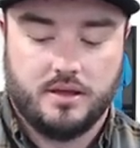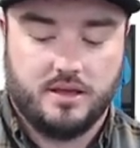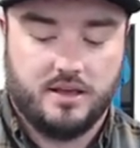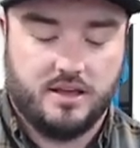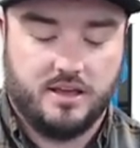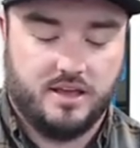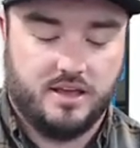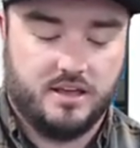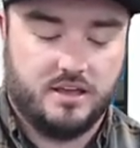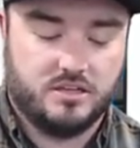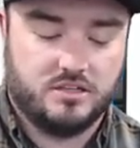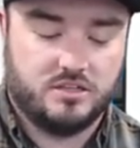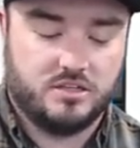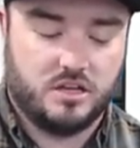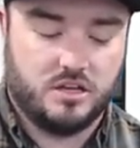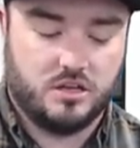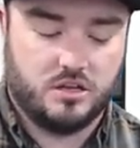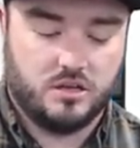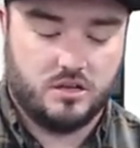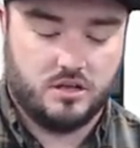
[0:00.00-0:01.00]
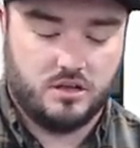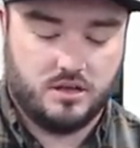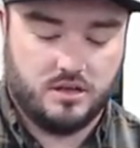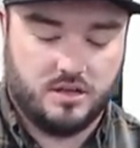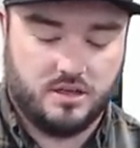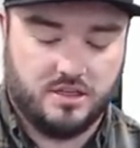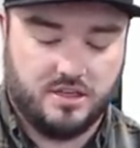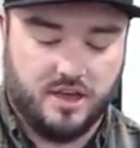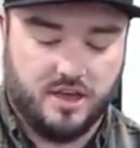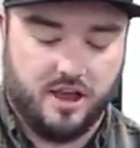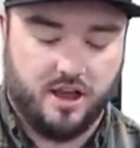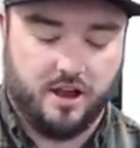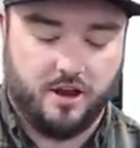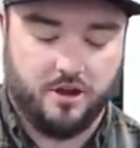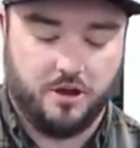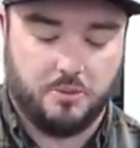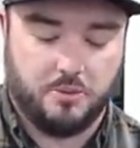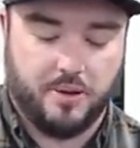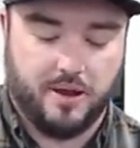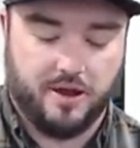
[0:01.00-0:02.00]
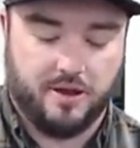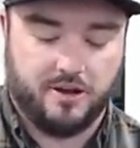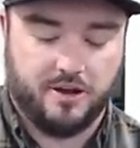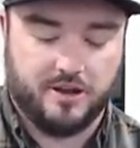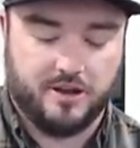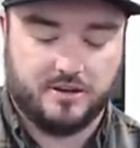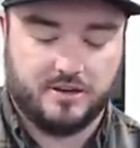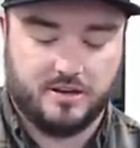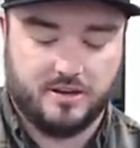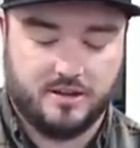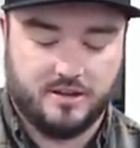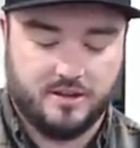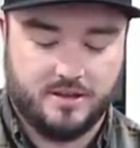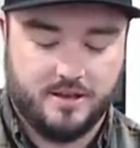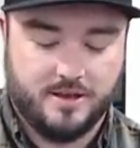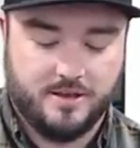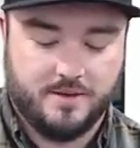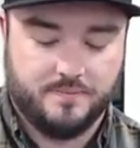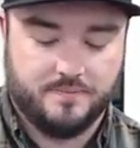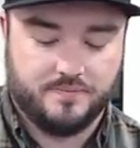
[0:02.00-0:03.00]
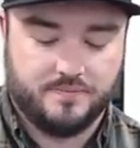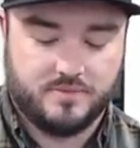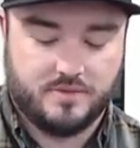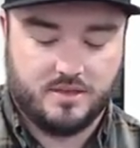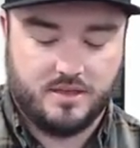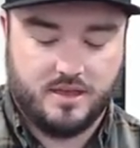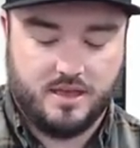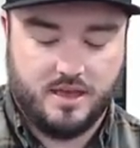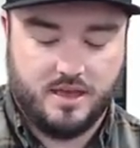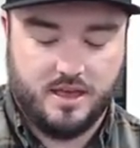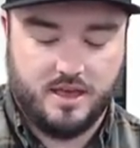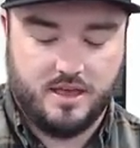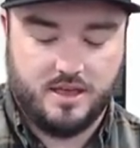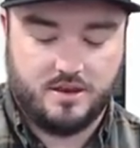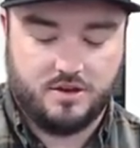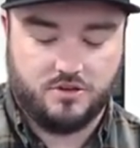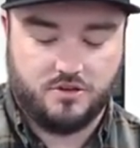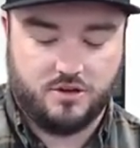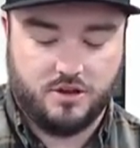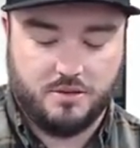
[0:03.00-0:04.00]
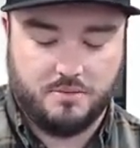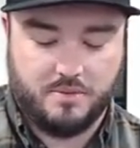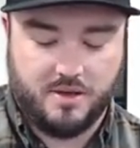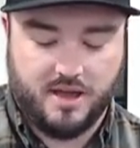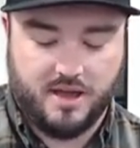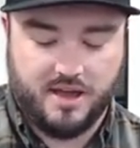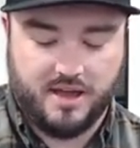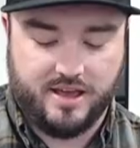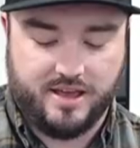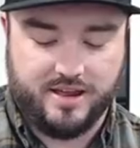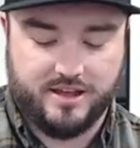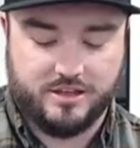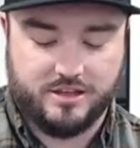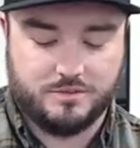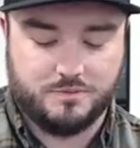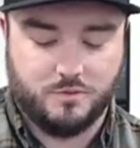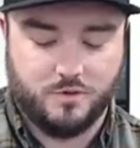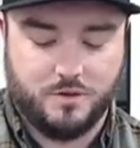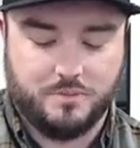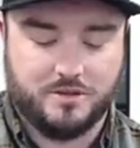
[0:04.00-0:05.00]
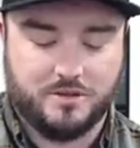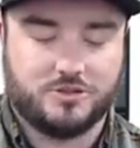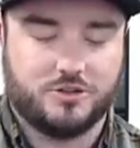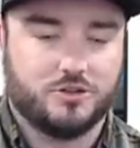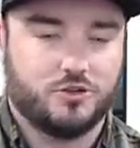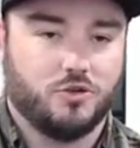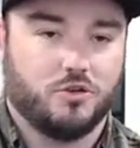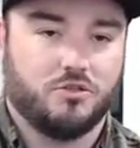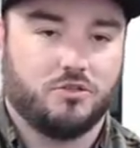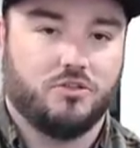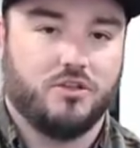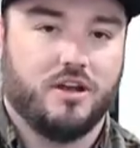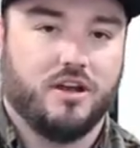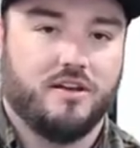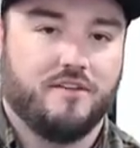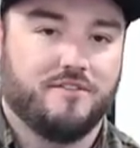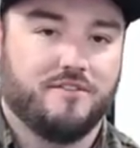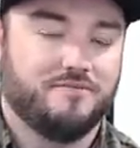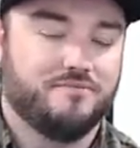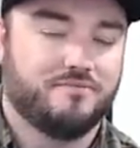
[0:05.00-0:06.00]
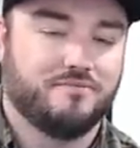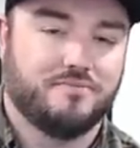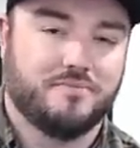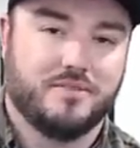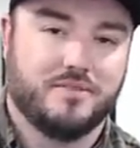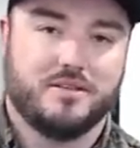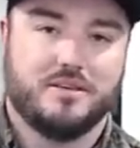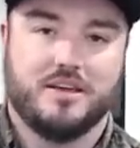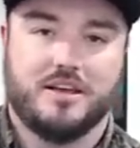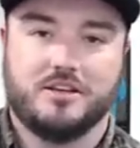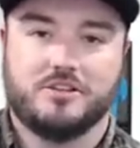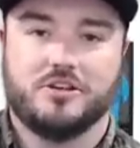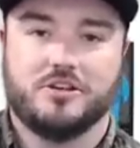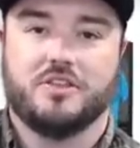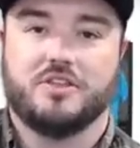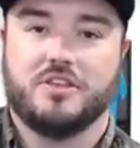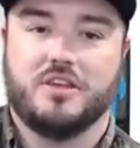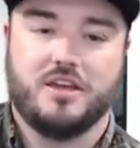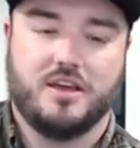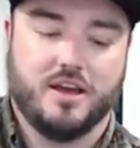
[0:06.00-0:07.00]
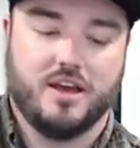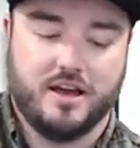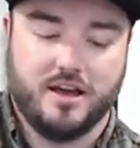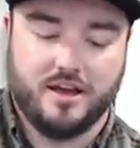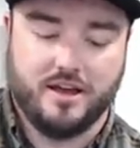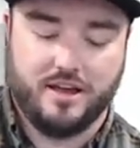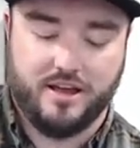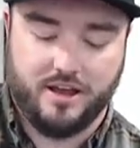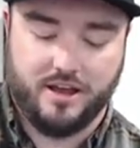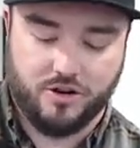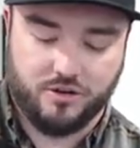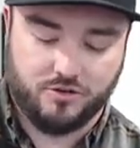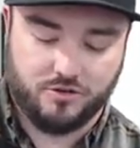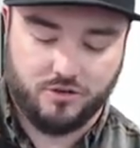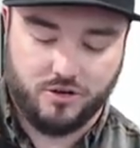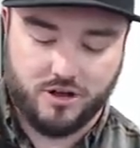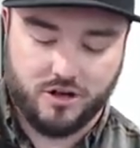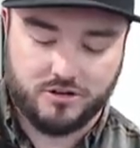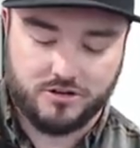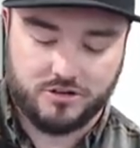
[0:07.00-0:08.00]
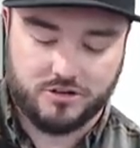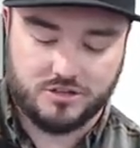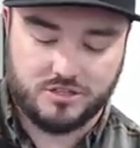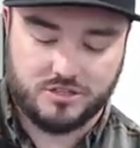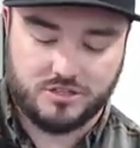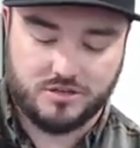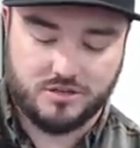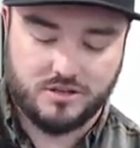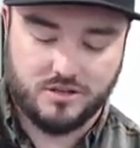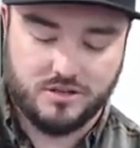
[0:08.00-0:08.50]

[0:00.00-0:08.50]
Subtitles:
is the heir apparent in Green Bay is one Mr. Jordan Love. He's on the Aaron Rodgers,